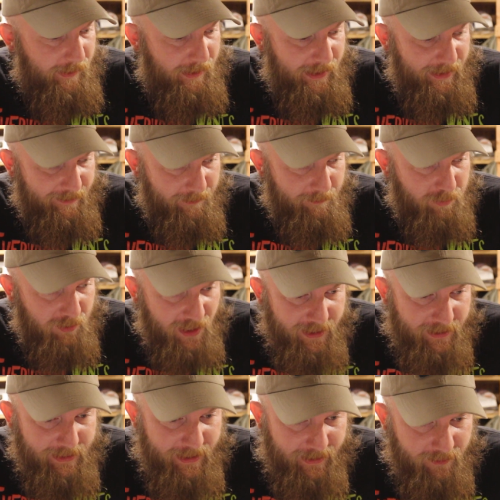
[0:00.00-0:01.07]
I could
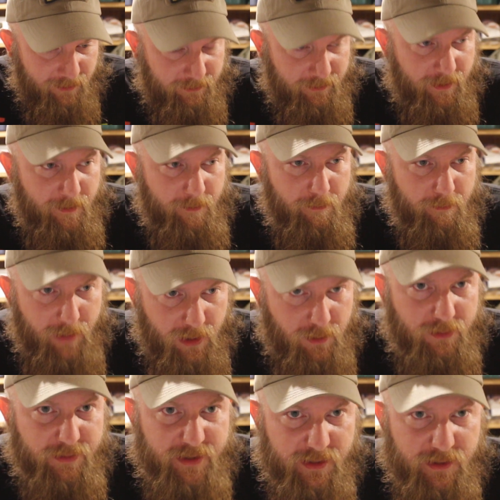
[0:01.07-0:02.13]
break down
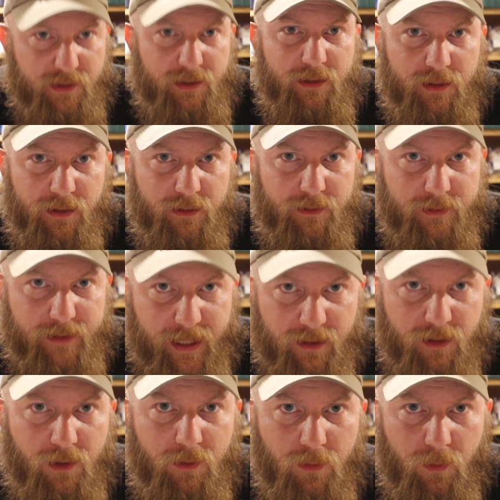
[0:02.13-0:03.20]
most
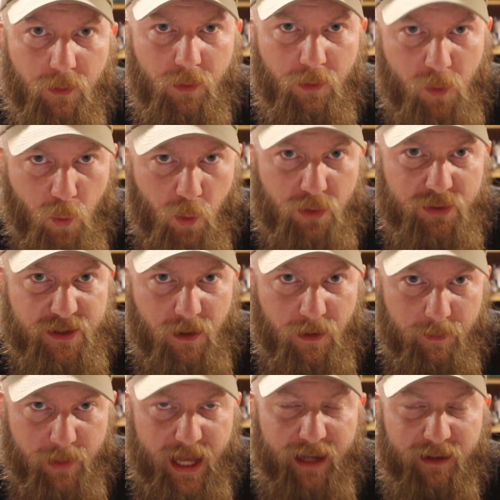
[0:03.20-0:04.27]
NATO or Warsaw
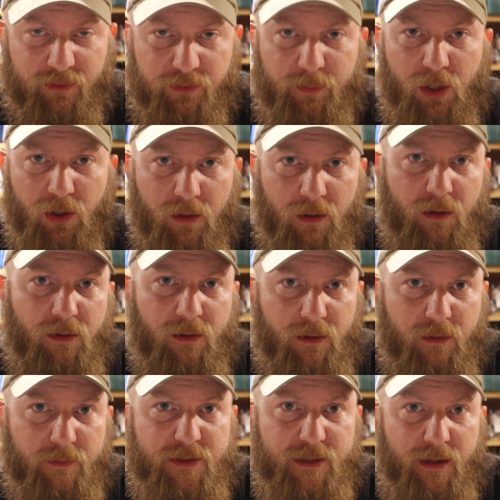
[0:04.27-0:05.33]
Pact small
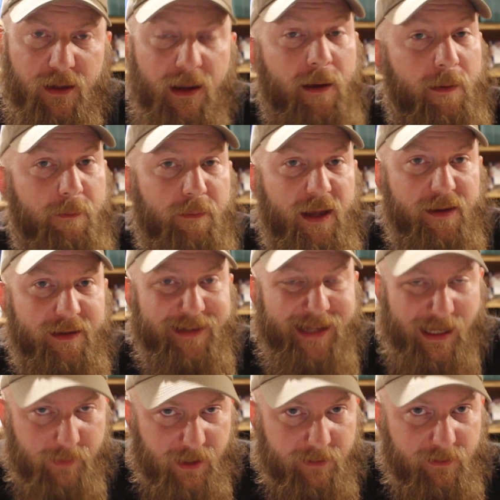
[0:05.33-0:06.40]
arms. By the
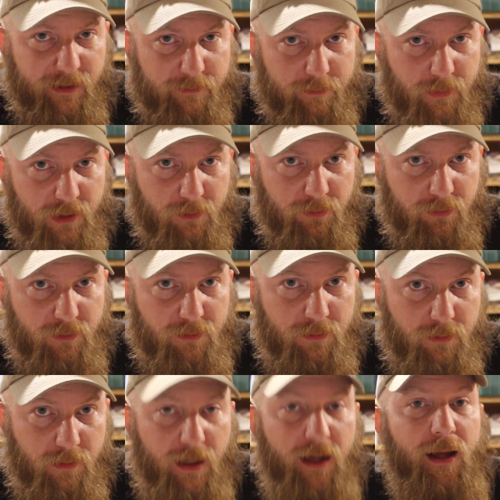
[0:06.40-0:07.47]
time I'd left middle
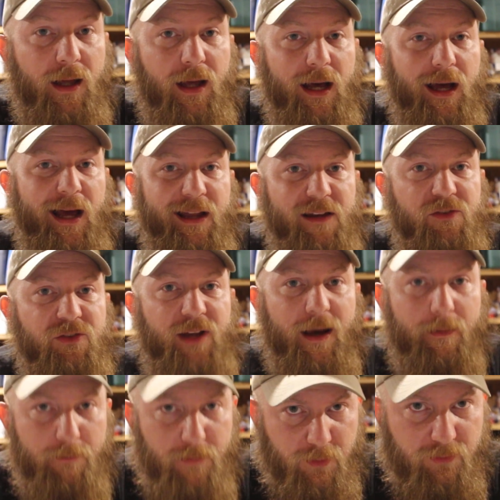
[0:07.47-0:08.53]
school, I had
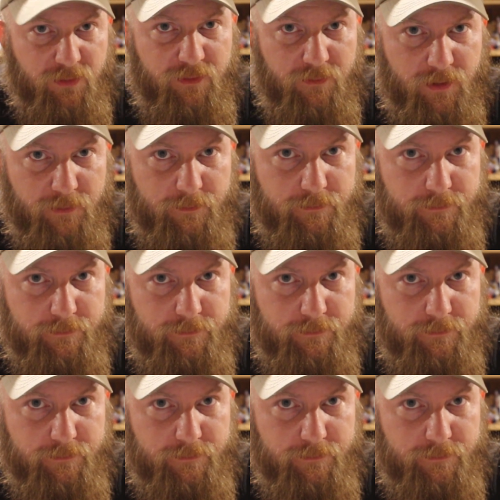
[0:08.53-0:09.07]
shot most of them.